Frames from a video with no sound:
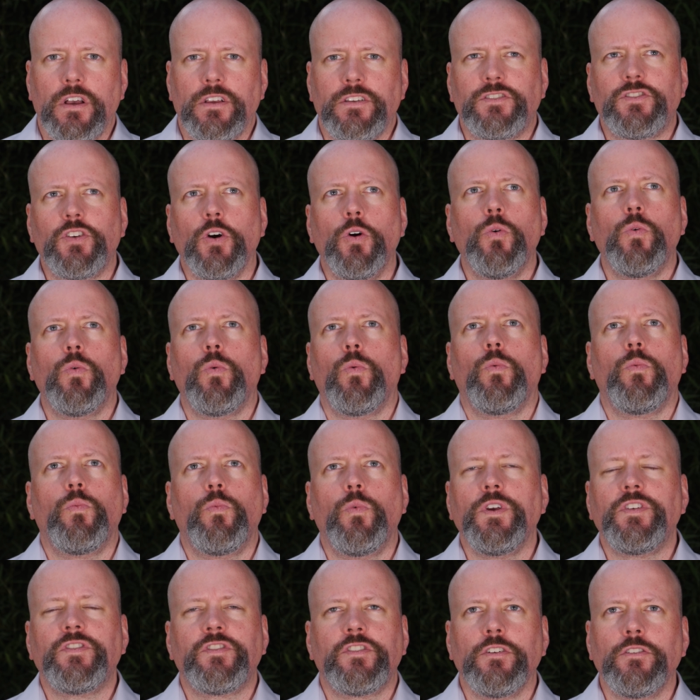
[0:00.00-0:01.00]
So
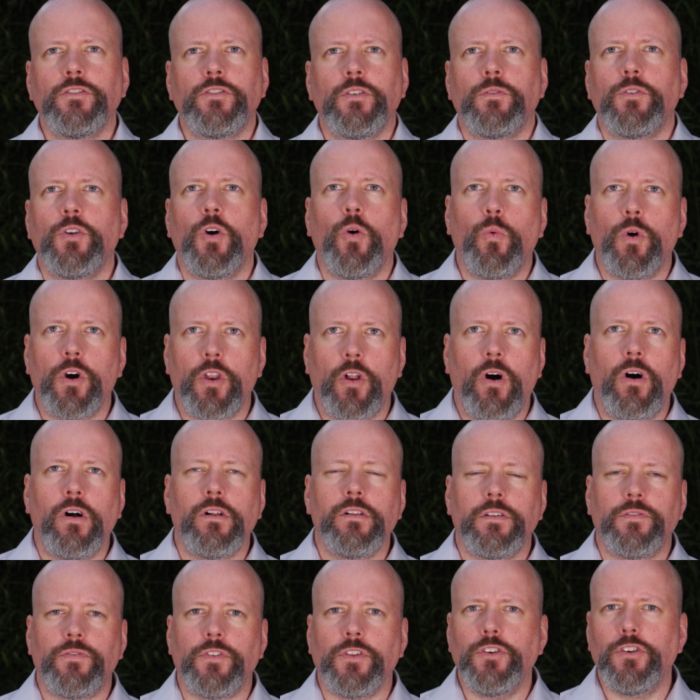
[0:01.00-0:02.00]
we still don't know what
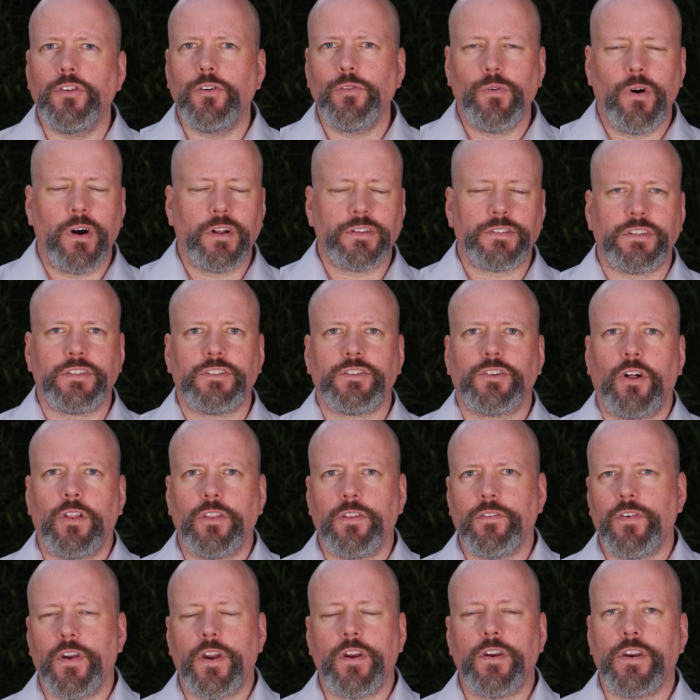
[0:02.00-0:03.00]
all of the nuances and all
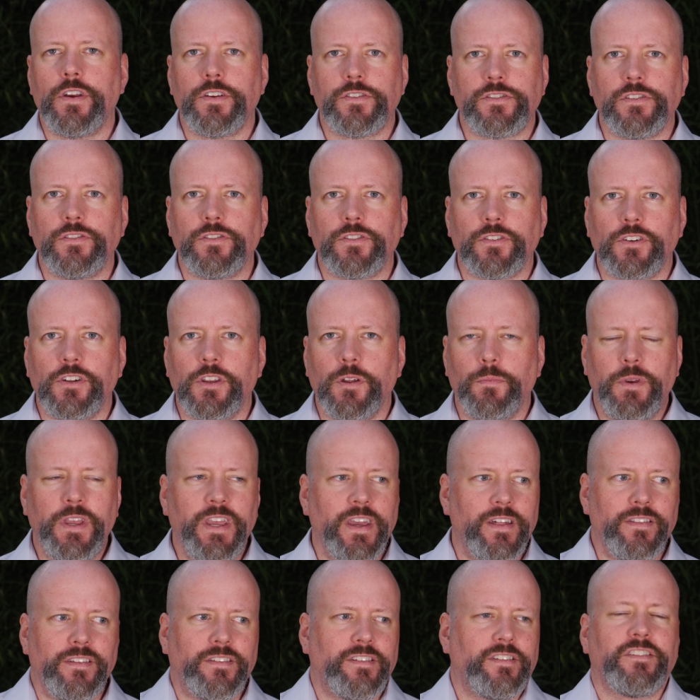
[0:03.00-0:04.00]
the variations are going to
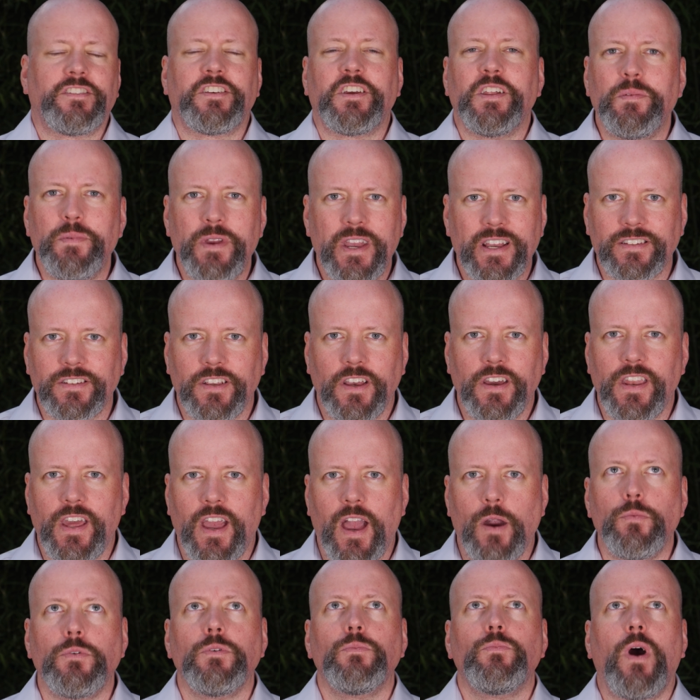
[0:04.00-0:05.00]
be, and this is going to be
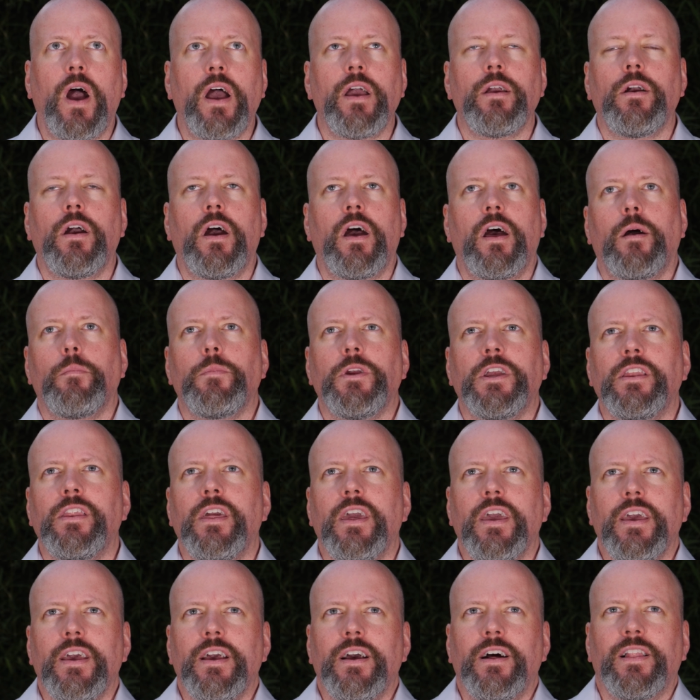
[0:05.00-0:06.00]
exciting. I, I, mean,
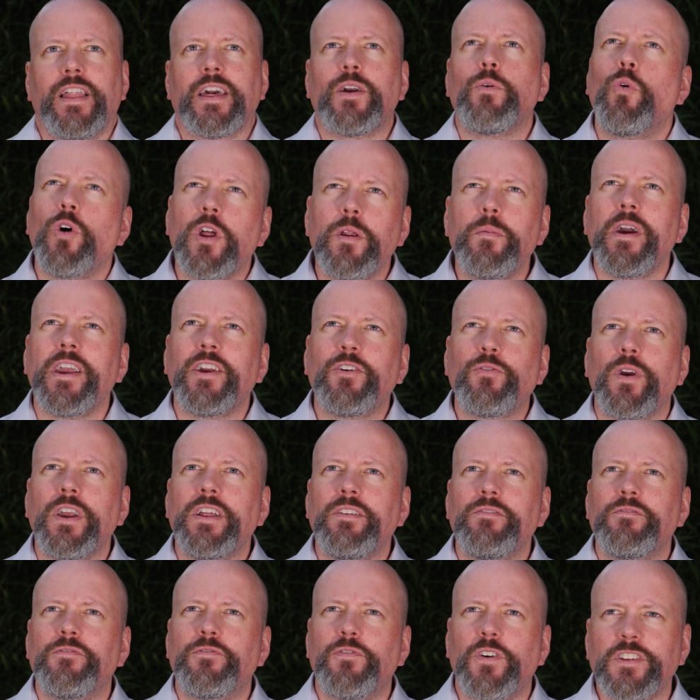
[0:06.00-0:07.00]
like one of my
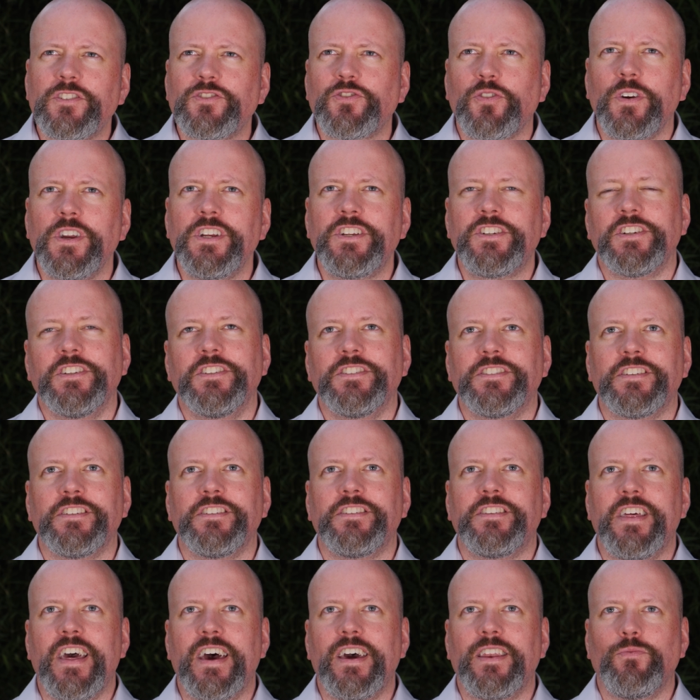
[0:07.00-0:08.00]
great frustrations
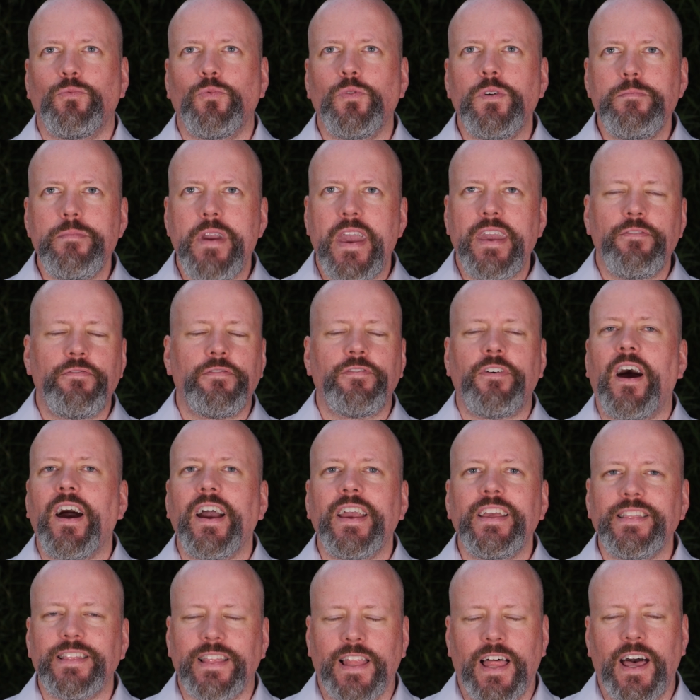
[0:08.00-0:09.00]
is that we may
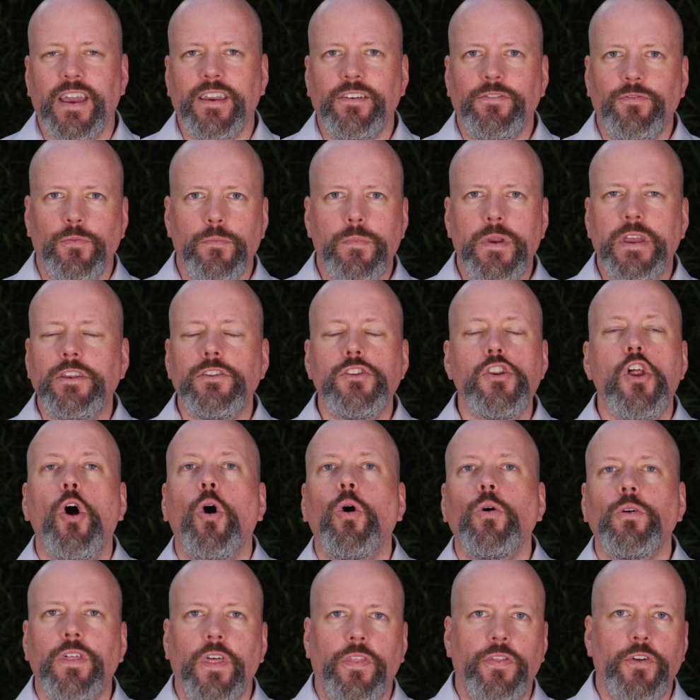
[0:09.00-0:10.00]
find life, we may
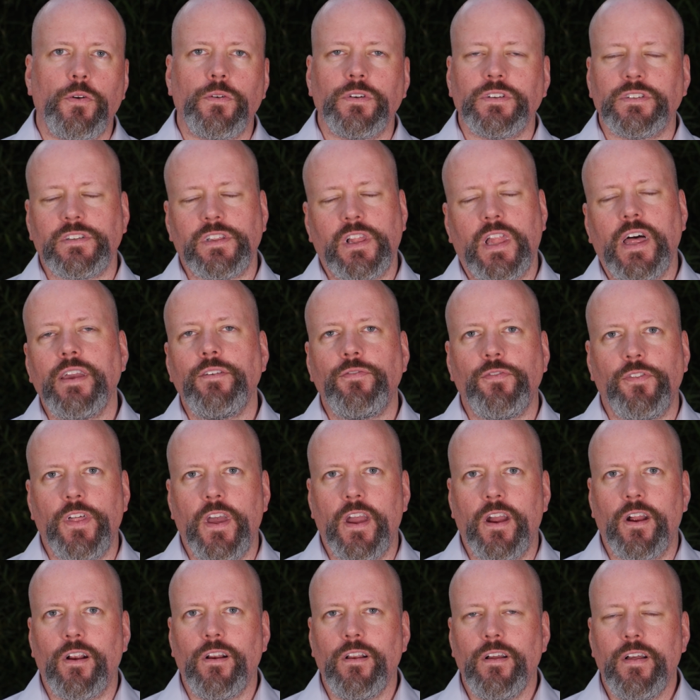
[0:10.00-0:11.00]
know that there is life
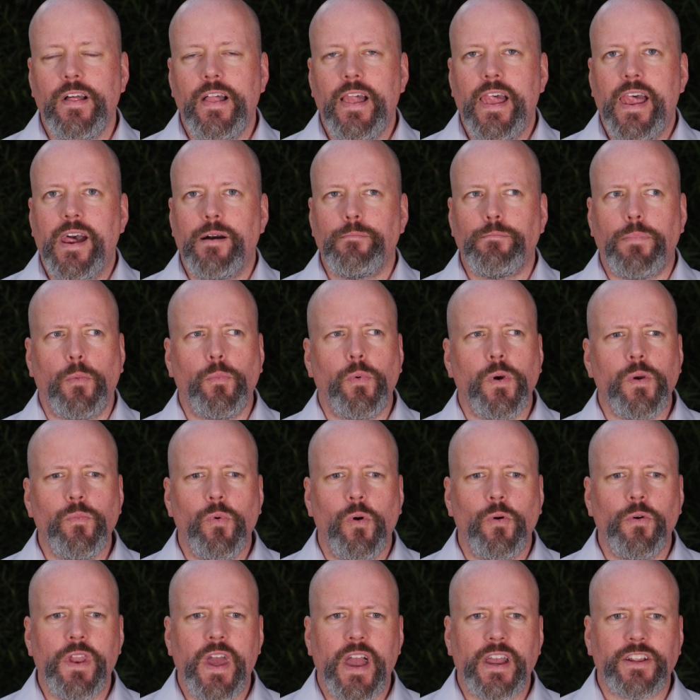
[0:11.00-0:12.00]
there, but we
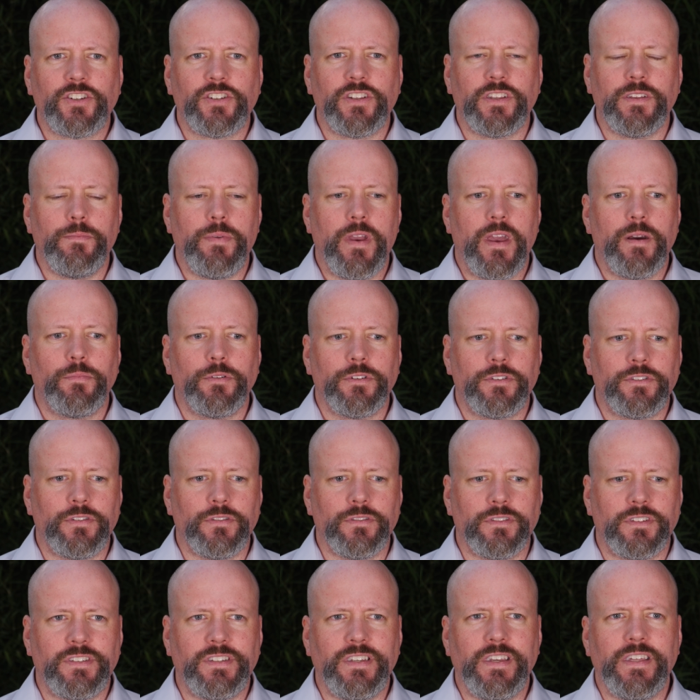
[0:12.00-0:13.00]
won't actually be able
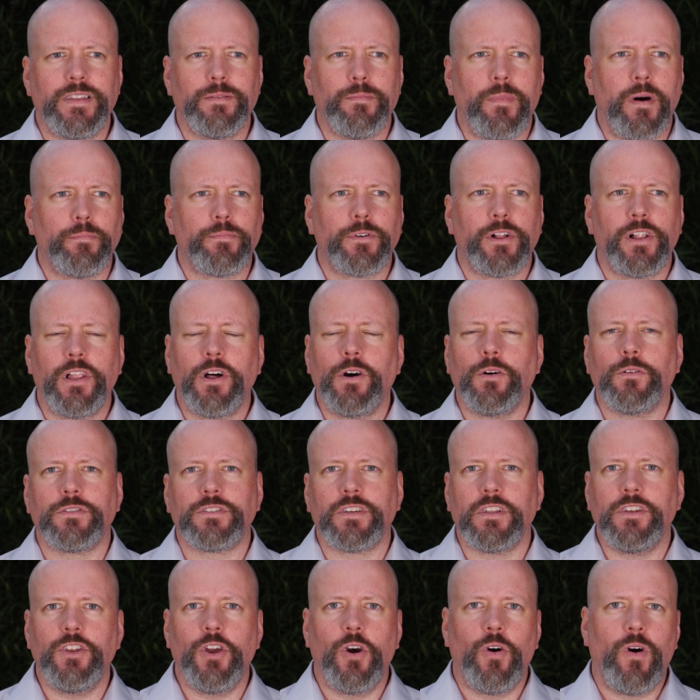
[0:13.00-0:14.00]
to see them up
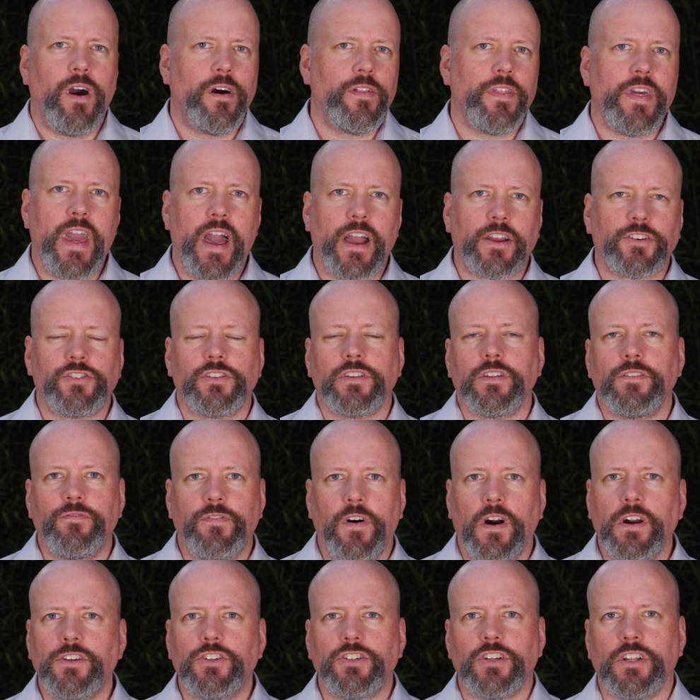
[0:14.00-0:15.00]
close and know how they actually
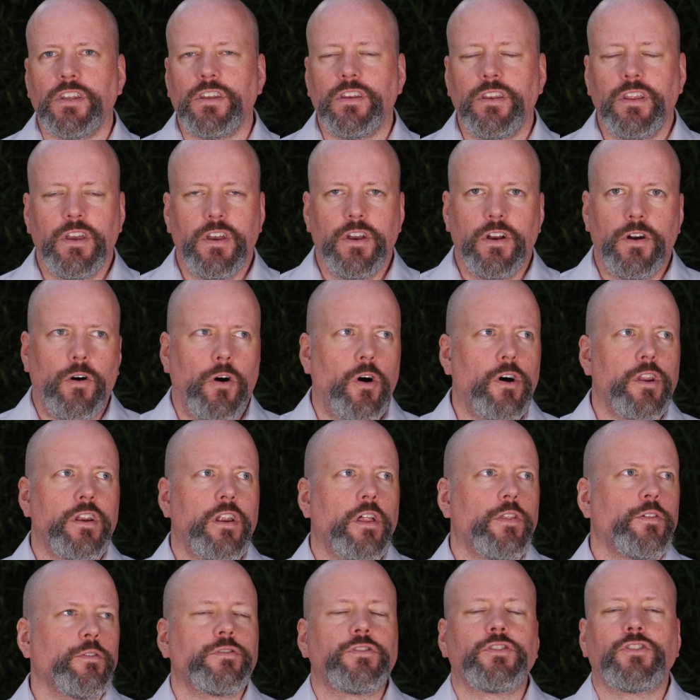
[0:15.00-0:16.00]
function on
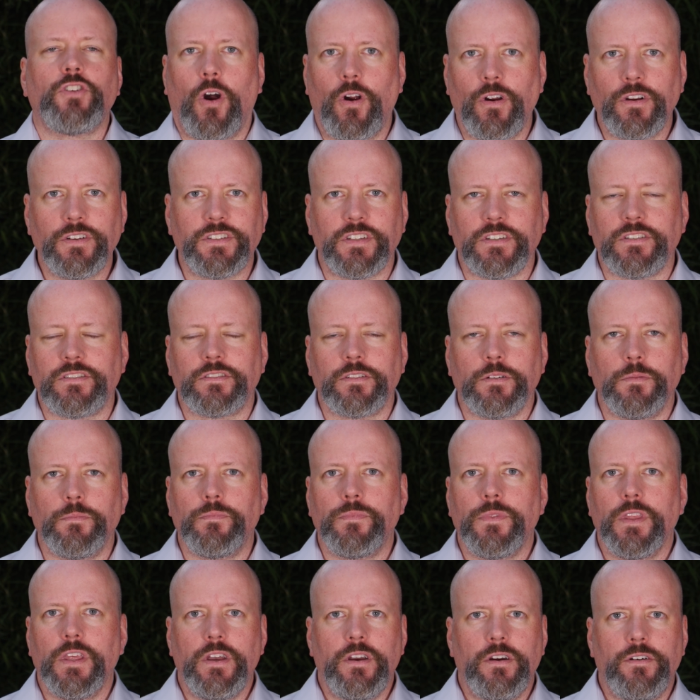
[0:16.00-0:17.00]
another star
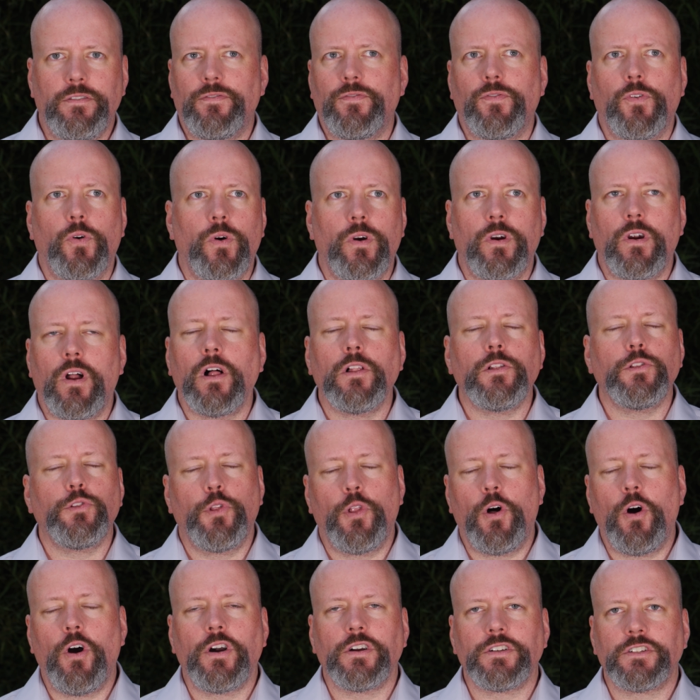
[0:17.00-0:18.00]
system for a
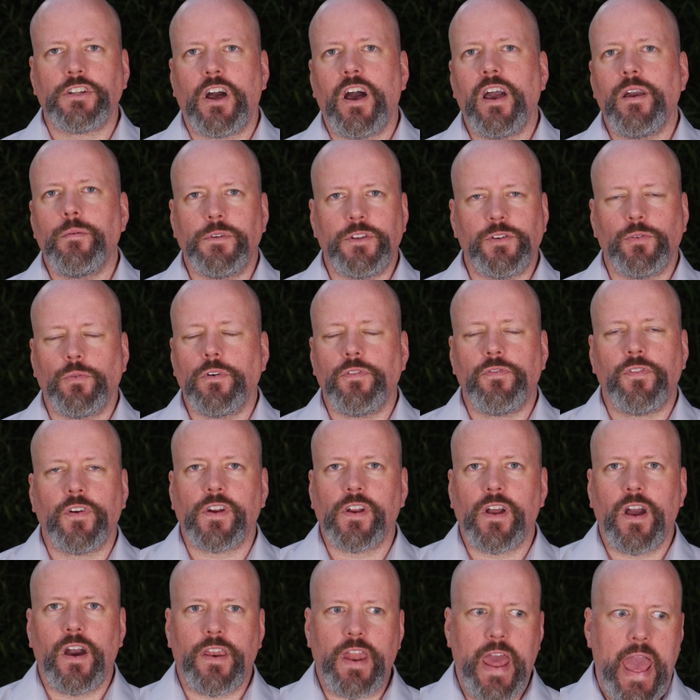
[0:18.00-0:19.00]
long time until we
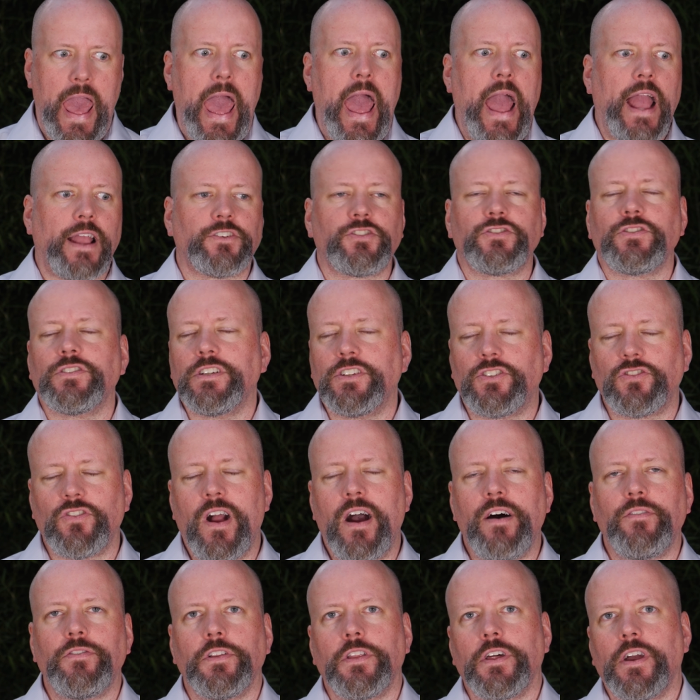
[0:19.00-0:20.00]
figure out how to actually
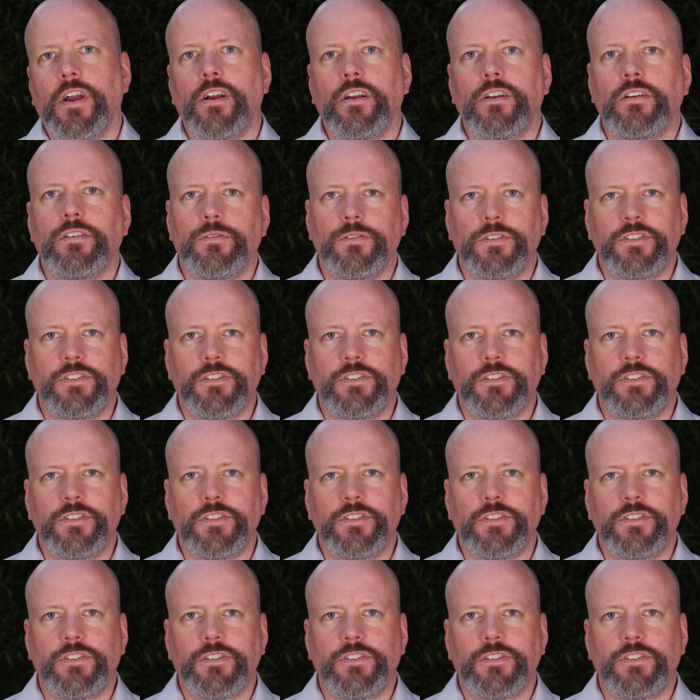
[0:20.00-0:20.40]
travel there.